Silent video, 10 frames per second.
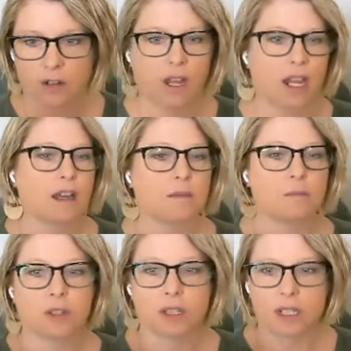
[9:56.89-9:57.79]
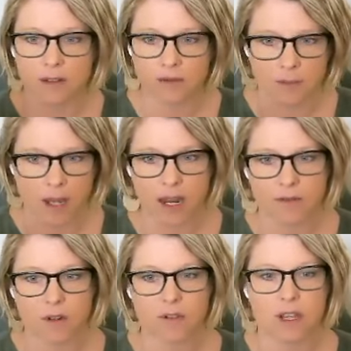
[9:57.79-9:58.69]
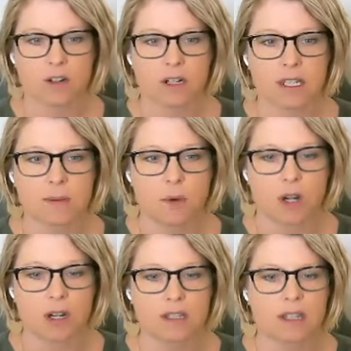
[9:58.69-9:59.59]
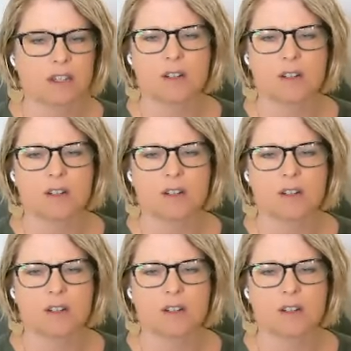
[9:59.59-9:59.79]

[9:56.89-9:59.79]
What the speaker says: You can't believe the behavior that you're experiencing.